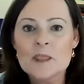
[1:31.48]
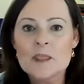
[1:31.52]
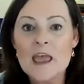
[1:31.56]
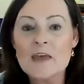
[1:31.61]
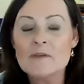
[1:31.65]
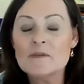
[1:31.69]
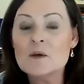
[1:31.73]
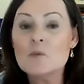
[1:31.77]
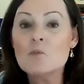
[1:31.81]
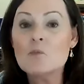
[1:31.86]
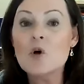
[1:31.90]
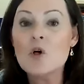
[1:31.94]

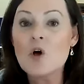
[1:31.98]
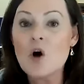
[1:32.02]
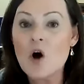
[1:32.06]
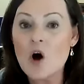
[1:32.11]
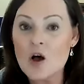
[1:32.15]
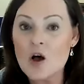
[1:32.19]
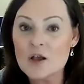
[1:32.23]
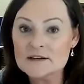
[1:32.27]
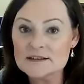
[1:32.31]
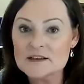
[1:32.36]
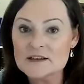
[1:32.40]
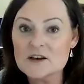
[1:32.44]
And then we'll
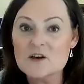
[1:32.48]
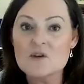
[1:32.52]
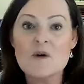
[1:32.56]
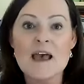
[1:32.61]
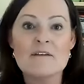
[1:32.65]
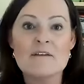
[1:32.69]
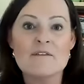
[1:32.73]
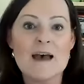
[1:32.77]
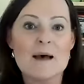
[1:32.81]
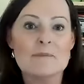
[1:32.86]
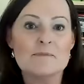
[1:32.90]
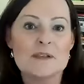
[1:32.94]
also
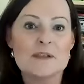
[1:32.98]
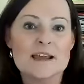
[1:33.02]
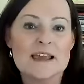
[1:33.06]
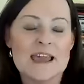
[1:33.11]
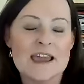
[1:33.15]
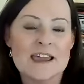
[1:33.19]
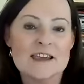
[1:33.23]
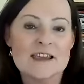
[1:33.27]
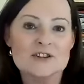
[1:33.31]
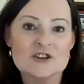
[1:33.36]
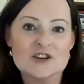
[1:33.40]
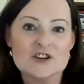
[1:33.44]
have
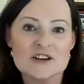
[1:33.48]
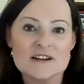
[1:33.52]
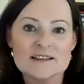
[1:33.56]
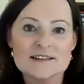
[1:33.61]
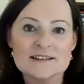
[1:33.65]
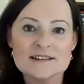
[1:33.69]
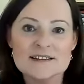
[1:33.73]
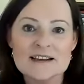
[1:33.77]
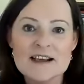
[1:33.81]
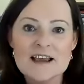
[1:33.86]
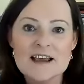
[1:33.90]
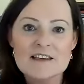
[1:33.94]

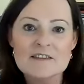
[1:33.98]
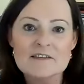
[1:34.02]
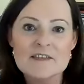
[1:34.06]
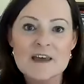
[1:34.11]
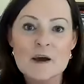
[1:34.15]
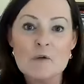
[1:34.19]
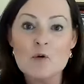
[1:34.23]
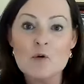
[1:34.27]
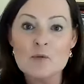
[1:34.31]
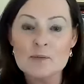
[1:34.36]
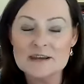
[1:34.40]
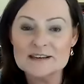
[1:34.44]
applications
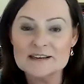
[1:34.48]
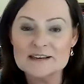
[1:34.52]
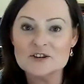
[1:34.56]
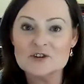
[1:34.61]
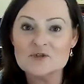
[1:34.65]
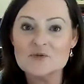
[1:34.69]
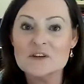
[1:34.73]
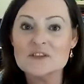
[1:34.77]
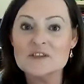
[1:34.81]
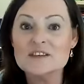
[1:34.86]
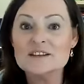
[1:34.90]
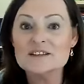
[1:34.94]
that will be
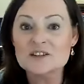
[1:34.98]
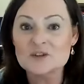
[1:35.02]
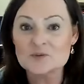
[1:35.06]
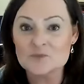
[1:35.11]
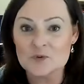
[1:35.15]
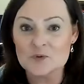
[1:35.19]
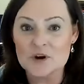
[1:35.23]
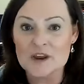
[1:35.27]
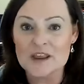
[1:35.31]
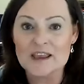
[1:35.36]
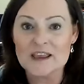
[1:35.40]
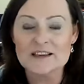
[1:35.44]
due in the
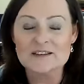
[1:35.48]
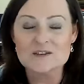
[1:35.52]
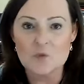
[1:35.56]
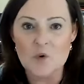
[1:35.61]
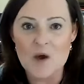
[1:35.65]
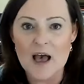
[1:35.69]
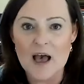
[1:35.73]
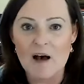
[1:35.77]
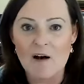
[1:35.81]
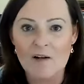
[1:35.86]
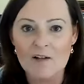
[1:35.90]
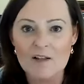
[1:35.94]
spring as
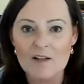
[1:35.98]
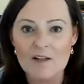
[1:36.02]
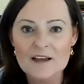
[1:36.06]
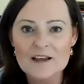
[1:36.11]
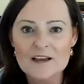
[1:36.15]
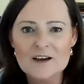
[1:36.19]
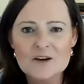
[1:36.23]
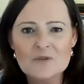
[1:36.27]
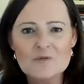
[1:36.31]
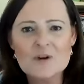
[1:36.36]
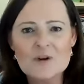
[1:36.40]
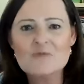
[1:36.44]
well.
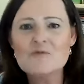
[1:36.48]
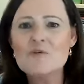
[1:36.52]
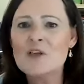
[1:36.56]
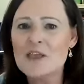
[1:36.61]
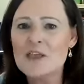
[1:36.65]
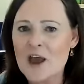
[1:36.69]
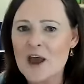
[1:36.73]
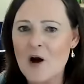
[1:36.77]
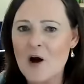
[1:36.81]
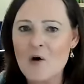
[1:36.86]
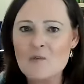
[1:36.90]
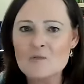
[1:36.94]
We
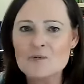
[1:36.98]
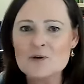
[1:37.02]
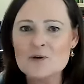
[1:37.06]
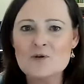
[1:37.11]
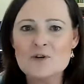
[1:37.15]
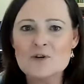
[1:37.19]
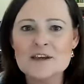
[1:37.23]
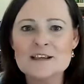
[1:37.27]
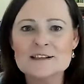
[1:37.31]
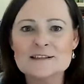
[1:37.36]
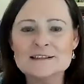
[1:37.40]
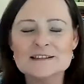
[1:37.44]
really hope you'll
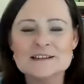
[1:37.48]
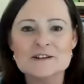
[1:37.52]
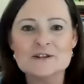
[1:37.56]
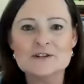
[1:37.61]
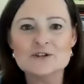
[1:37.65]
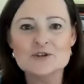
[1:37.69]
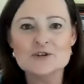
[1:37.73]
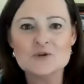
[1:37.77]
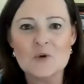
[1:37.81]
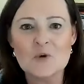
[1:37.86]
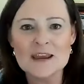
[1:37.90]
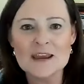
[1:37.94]
consider
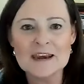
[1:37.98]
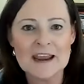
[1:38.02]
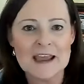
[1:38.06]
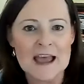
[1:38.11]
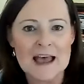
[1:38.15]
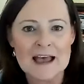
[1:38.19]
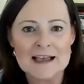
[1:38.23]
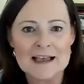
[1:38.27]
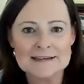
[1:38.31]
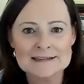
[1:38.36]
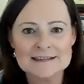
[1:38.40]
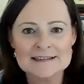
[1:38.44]
joining
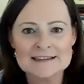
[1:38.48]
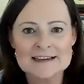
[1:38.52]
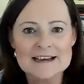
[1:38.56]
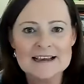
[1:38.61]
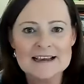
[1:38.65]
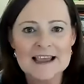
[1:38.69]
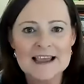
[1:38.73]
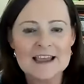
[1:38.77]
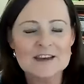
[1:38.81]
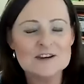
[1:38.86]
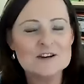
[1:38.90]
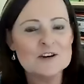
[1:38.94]
us.
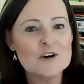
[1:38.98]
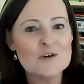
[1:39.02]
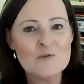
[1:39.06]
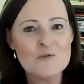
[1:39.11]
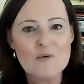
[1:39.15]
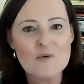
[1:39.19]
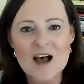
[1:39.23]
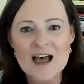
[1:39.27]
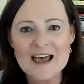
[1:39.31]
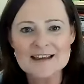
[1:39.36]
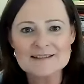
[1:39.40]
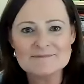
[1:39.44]
And you know
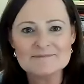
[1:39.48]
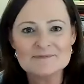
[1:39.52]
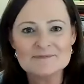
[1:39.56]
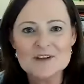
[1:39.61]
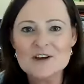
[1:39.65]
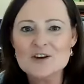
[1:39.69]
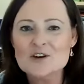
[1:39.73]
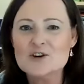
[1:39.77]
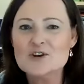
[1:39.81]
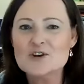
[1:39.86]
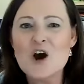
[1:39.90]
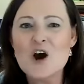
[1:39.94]
what?
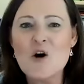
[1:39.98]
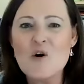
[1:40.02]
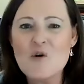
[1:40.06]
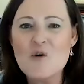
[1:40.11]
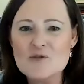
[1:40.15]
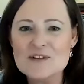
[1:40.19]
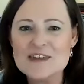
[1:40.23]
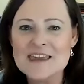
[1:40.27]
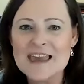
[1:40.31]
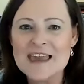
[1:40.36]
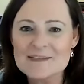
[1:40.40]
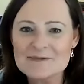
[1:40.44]

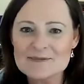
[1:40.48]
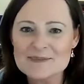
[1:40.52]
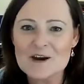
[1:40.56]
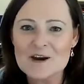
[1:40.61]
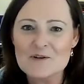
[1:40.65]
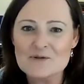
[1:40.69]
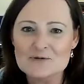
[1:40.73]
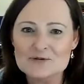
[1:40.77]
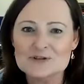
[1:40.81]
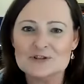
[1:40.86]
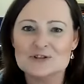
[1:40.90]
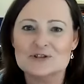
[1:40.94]
Go get
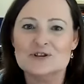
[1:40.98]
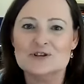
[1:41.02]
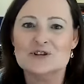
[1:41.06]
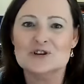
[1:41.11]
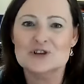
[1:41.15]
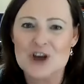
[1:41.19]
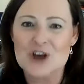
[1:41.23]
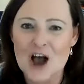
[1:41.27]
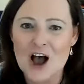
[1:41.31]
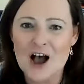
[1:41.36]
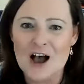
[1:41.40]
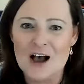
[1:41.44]
those
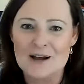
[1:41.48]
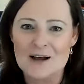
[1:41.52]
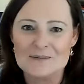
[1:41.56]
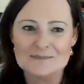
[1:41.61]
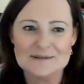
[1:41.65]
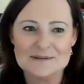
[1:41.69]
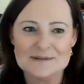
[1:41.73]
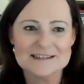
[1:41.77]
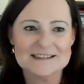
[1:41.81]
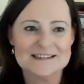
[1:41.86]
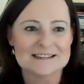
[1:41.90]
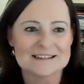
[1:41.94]

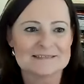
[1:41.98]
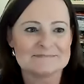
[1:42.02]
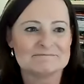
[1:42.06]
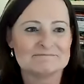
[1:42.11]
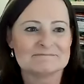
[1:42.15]
jobs.